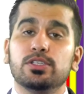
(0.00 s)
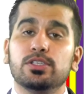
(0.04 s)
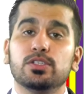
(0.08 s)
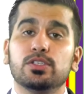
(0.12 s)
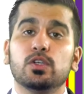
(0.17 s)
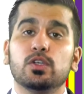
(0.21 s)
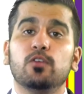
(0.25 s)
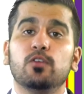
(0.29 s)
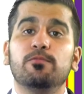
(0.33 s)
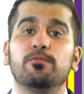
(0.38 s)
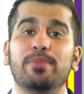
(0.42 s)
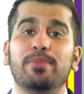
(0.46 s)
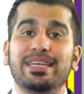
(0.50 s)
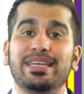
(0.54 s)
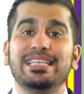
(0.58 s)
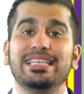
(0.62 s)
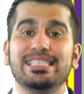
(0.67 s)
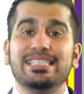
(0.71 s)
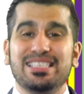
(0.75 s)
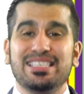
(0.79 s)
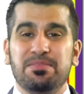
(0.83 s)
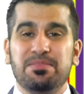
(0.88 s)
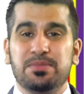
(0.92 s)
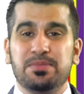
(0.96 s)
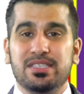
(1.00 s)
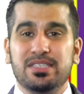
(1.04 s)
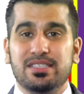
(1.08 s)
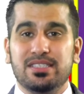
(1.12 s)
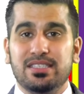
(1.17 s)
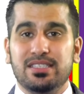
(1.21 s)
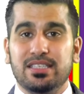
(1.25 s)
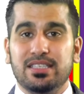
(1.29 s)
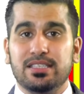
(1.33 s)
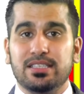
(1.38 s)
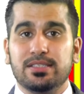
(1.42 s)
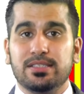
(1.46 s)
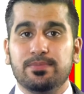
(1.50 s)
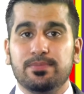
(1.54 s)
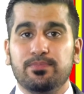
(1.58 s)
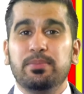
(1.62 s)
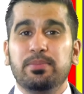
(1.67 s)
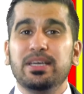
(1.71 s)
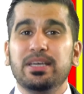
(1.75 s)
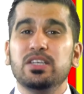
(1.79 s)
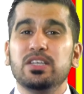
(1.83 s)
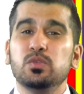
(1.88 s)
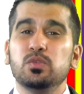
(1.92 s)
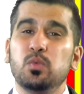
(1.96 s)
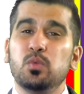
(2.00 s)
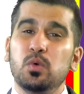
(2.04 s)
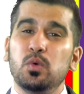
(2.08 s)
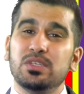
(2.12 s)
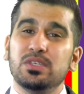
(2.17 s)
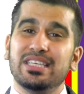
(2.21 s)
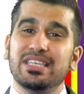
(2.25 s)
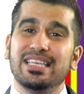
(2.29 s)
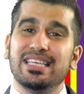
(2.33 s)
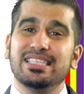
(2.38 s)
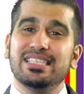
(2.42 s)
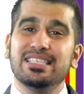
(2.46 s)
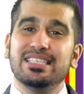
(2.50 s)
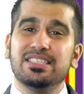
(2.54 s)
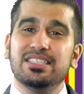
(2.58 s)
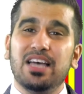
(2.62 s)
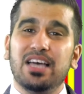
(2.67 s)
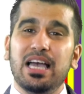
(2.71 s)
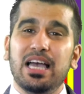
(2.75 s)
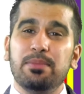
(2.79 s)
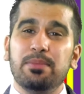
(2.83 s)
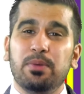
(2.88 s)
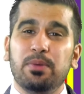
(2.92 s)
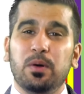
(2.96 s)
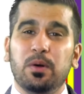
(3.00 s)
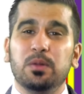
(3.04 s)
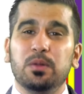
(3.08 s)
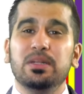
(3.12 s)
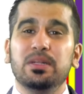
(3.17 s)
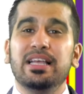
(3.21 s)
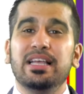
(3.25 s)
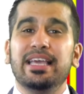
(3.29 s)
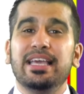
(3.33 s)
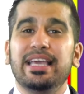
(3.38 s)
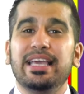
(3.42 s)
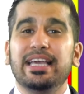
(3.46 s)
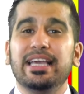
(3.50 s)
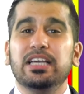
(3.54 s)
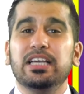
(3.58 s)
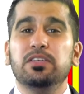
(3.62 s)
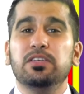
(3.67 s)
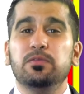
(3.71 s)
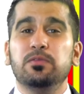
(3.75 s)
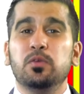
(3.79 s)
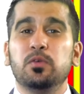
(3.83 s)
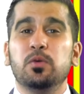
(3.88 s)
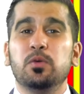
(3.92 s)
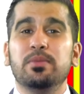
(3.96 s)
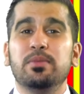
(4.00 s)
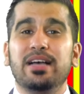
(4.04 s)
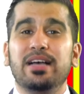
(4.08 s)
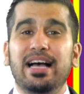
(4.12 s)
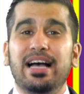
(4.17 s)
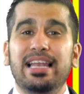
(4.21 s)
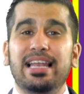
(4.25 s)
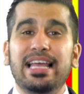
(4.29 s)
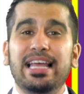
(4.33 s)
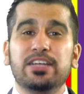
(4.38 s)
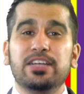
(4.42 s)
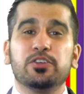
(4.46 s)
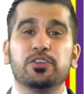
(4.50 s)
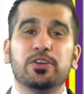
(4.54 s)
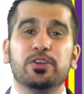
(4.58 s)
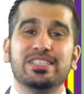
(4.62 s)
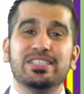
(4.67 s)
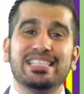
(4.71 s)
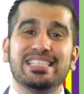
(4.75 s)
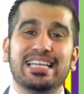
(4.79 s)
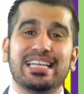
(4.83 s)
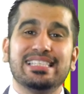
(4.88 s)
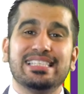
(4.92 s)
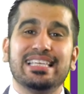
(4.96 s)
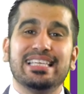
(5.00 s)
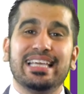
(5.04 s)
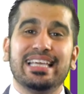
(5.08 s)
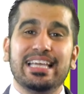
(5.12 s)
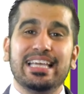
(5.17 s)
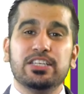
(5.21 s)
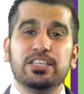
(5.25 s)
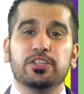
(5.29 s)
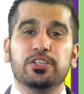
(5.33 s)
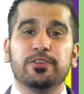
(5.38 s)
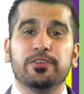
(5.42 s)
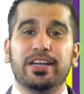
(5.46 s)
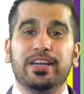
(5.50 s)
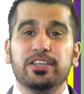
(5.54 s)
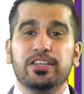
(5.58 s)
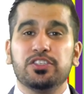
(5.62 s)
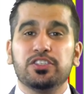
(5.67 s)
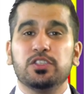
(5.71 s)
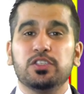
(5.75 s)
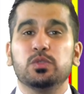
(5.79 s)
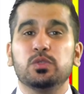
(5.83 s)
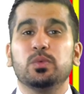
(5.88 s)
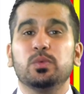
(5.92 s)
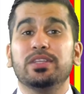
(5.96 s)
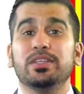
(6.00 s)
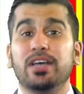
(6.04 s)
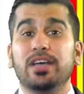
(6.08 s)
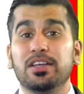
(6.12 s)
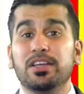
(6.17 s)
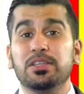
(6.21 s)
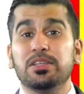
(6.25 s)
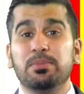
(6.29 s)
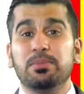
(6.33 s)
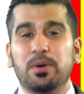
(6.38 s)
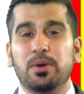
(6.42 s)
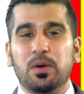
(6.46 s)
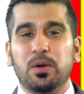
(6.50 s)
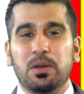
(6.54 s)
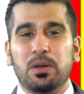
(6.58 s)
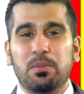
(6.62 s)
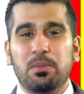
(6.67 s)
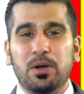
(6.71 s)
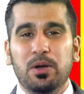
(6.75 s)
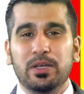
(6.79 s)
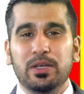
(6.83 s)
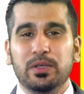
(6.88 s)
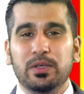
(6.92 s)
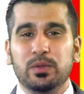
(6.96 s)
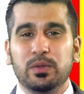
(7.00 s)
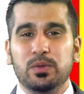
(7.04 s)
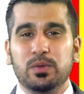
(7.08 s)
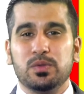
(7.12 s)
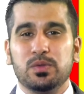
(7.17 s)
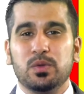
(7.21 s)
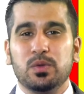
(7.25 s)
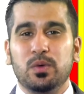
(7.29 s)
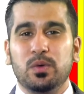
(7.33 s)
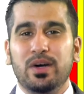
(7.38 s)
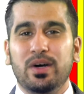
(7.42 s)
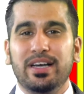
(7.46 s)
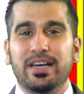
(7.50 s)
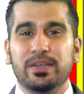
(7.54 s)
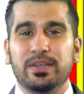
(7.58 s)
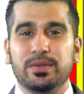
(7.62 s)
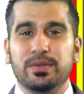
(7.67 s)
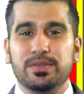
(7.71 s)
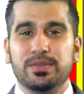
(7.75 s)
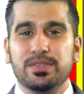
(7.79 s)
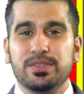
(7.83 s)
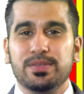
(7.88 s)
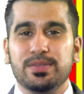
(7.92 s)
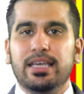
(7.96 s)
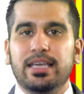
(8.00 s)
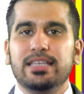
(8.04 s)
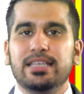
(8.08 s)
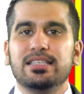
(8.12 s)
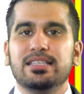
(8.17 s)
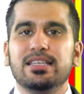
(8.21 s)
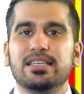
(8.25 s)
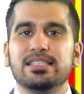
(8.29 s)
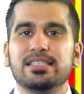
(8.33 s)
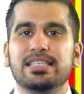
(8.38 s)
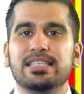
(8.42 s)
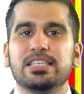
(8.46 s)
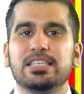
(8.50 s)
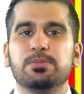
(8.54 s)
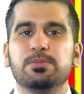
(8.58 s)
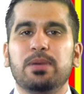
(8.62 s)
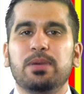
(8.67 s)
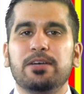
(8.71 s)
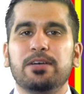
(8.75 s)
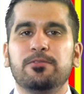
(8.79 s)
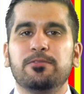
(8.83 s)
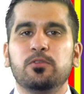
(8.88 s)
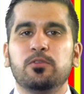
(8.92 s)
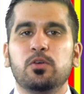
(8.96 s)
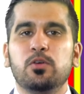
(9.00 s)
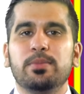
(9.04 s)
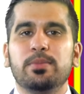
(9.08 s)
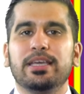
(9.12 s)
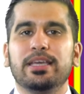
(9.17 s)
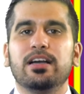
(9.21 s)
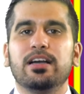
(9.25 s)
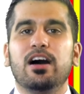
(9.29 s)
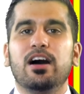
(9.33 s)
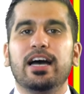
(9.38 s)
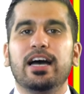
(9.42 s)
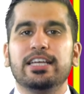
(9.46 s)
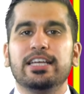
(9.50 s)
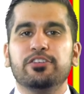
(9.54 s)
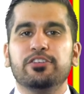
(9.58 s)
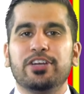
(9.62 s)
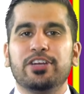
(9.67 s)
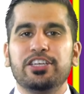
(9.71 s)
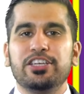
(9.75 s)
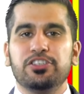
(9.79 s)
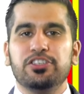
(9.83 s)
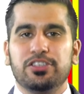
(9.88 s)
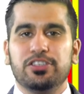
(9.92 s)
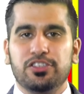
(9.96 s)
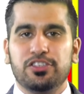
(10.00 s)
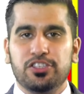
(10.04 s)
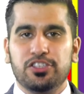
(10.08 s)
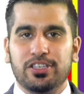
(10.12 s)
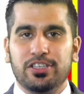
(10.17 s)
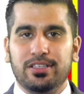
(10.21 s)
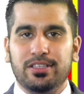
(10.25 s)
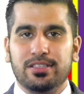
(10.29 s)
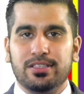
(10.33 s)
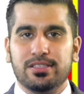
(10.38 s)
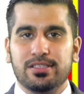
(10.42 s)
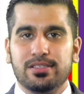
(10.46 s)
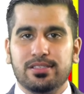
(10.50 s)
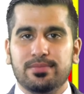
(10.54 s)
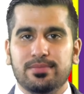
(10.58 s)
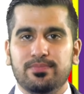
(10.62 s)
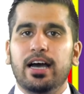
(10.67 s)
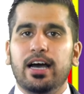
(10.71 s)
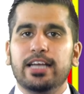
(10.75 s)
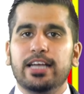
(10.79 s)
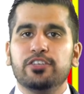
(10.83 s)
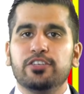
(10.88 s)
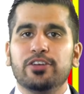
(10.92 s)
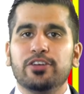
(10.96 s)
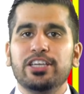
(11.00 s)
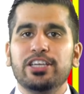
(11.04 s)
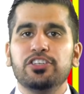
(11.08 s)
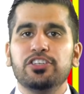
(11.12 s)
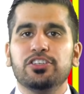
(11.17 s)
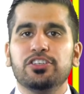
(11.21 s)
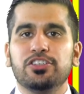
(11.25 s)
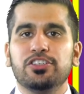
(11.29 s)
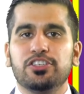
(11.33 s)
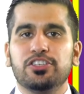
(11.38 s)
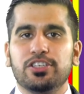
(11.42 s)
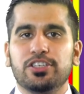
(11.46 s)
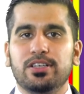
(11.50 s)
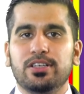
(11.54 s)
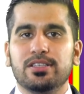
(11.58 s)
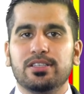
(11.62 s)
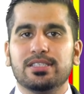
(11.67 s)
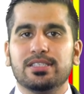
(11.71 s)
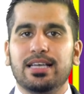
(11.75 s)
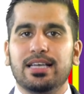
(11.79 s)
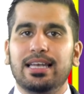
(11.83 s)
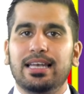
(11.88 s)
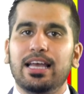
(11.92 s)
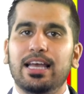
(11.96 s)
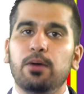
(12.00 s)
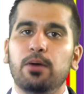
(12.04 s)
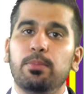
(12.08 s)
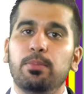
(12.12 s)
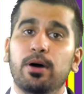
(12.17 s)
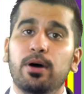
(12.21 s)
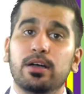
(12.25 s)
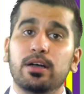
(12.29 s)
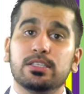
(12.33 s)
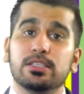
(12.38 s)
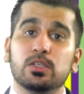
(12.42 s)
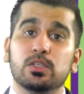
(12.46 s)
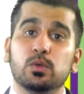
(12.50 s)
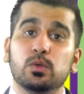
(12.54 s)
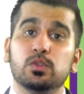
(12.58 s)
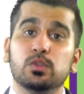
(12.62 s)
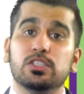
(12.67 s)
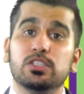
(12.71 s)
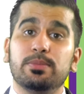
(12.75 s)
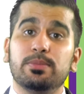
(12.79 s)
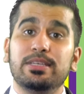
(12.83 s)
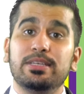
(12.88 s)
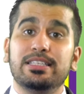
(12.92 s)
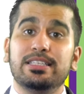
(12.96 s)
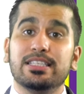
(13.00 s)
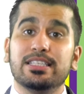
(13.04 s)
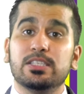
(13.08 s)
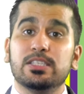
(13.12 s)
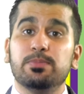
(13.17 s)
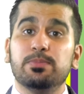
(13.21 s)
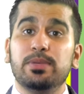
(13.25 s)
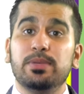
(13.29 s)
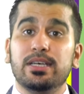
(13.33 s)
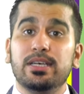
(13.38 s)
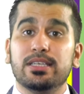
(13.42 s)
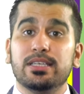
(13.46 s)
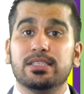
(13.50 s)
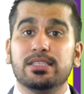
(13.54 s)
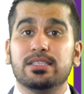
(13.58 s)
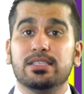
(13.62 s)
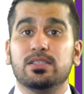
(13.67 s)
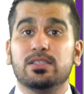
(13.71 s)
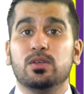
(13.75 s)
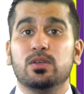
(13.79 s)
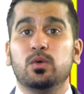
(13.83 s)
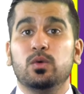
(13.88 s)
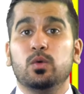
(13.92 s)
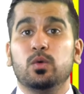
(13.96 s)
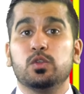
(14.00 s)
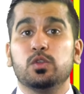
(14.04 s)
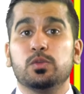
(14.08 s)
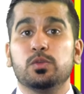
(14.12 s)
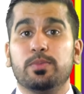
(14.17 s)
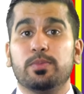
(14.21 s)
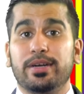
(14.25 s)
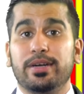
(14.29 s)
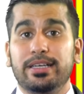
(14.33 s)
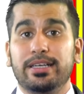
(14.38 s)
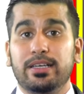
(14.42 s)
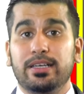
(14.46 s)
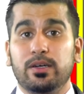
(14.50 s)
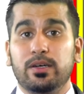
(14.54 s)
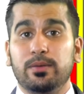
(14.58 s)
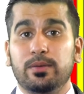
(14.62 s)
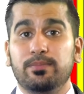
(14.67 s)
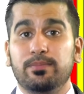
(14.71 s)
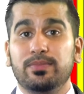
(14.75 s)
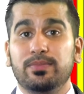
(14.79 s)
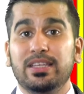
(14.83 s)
dissolve many substances. Because water is a dipole, it can form electrostatic interactions with other polar molecules or ions. It does this by forming hydration shells. Hydration shells allow particles to be dispersed or spread out